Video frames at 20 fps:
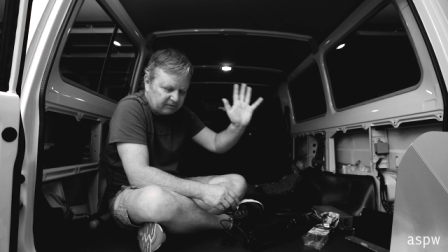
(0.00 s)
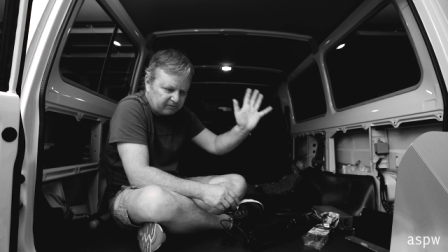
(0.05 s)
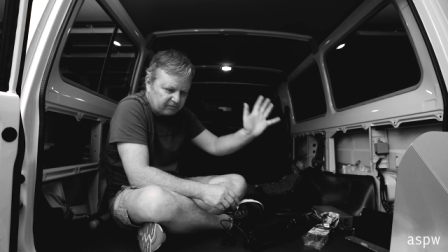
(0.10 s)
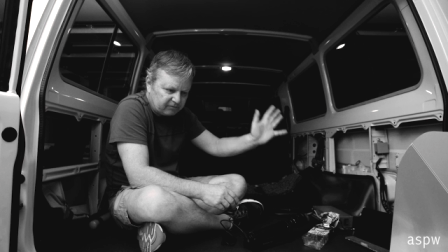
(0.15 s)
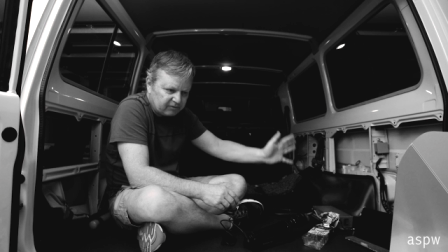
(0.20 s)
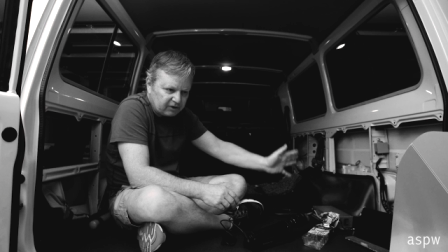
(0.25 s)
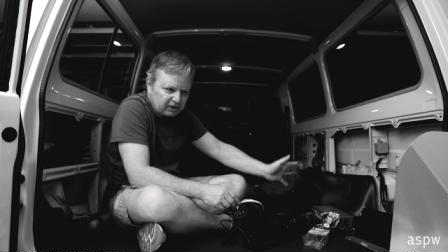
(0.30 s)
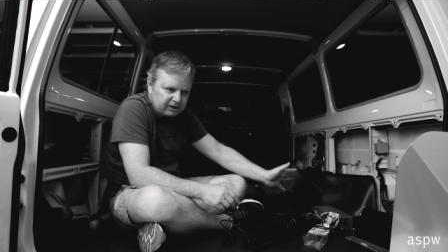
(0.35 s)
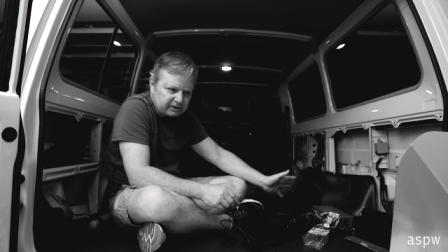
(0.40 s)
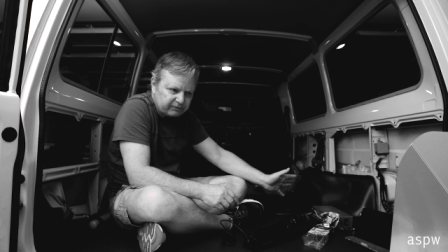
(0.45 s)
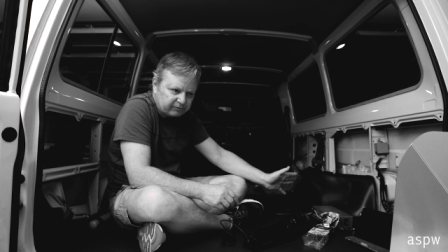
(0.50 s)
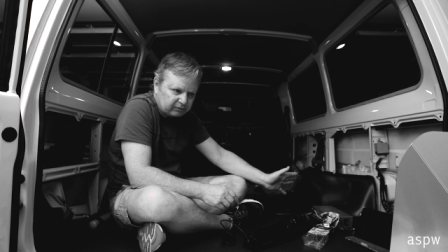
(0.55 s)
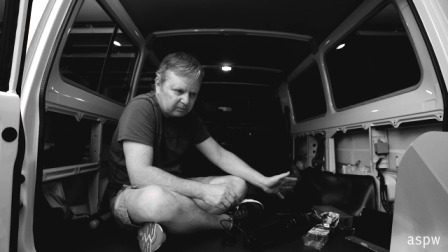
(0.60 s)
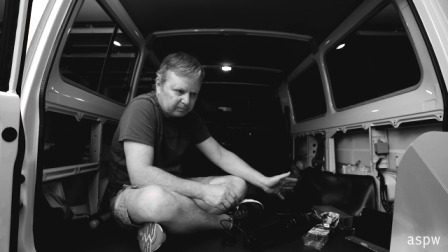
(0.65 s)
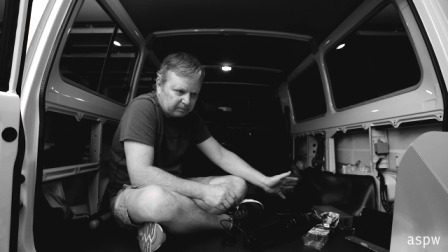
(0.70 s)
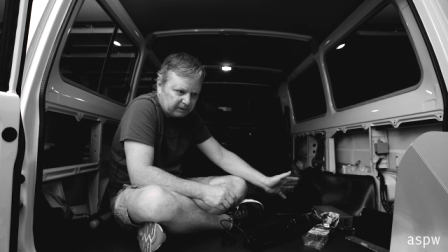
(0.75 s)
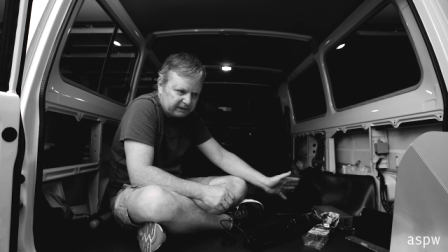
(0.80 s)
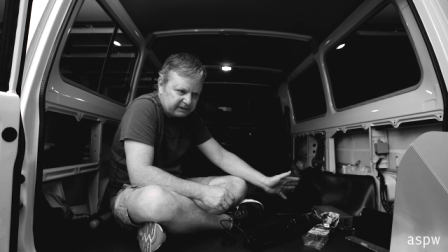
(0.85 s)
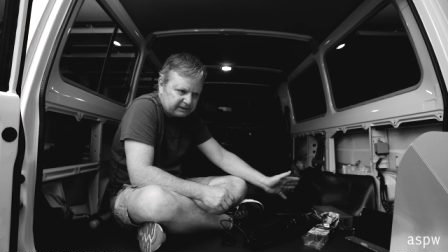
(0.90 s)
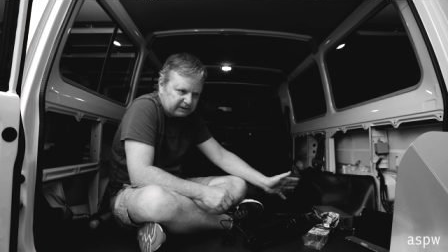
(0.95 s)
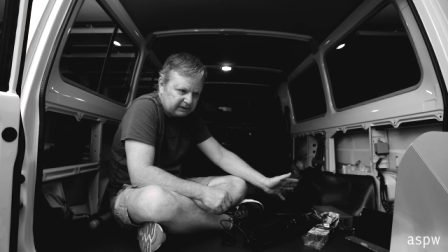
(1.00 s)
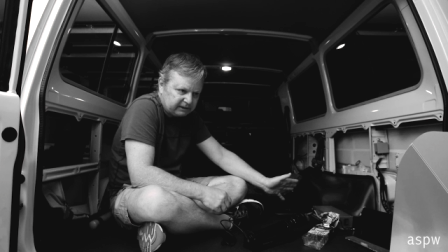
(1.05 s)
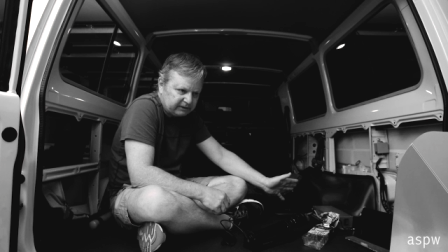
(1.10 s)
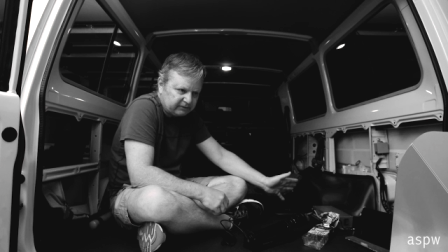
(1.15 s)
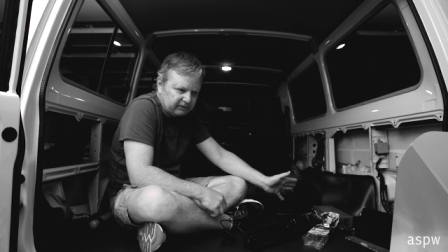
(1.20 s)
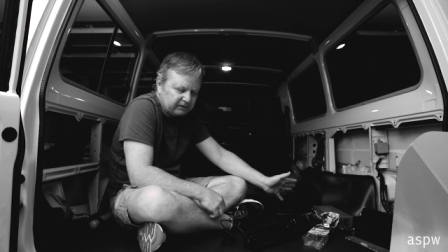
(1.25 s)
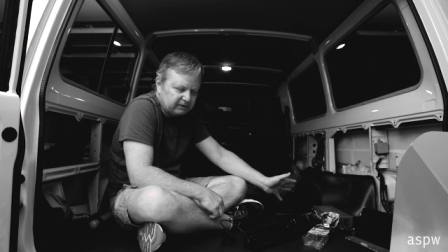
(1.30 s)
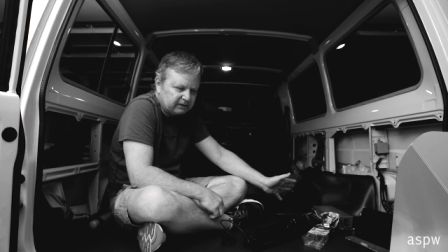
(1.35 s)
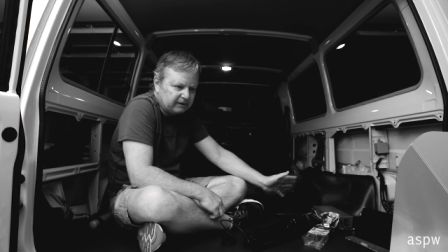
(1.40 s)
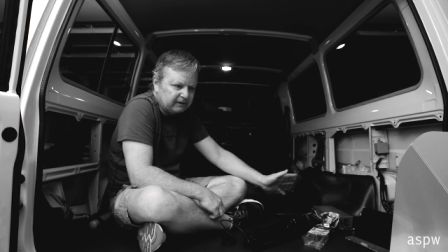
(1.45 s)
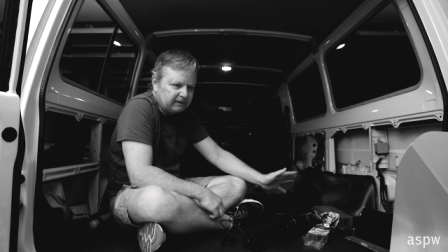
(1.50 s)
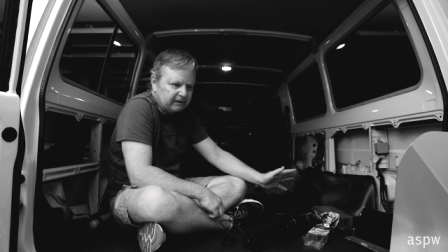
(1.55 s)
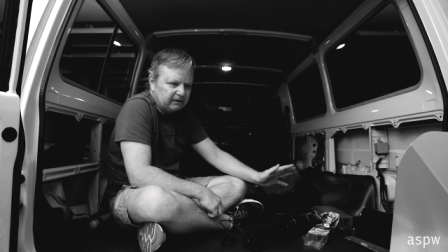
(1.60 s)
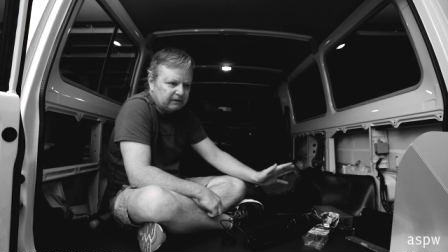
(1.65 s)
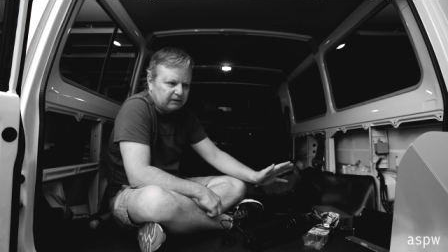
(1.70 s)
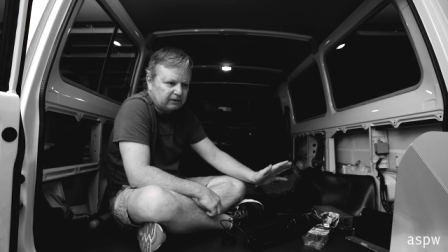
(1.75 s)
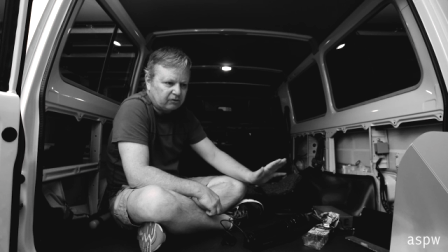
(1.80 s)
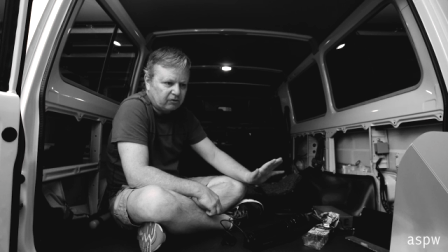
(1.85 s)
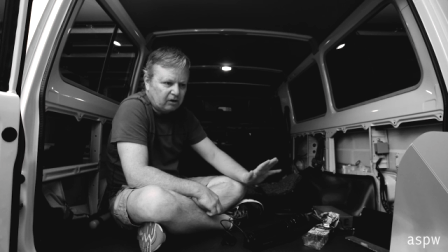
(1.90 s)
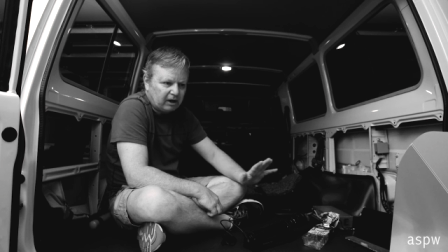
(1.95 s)
a very difficult place to live in.
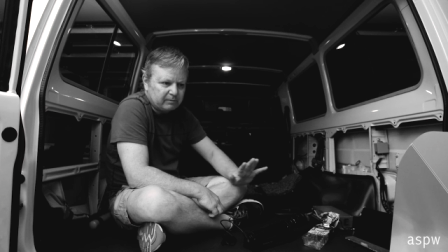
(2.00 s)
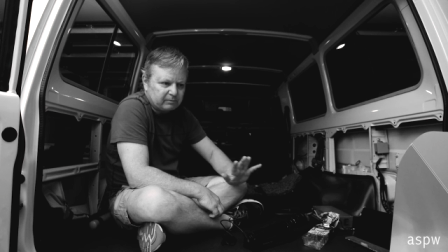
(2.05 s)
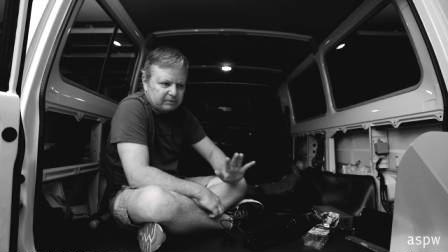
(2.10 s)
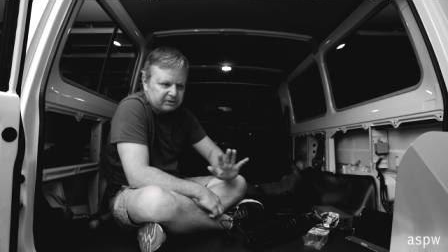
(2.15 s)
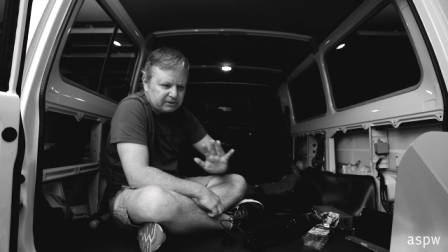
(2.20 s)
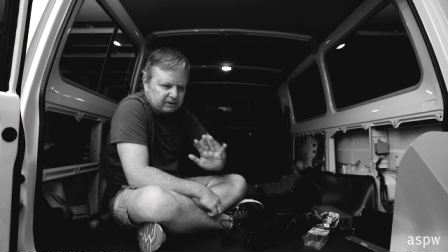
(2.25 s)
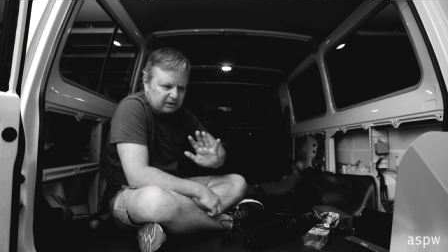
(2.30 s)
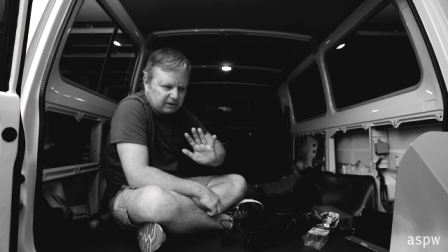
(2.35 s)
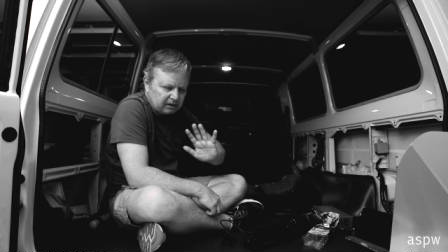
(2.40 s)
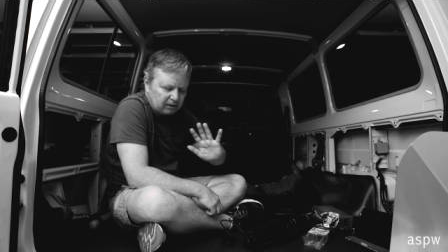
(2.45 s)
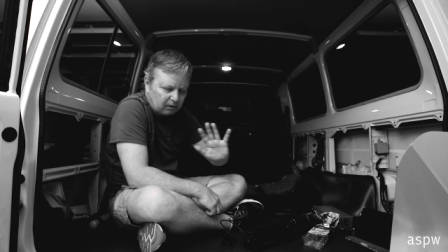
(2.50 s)
The crime was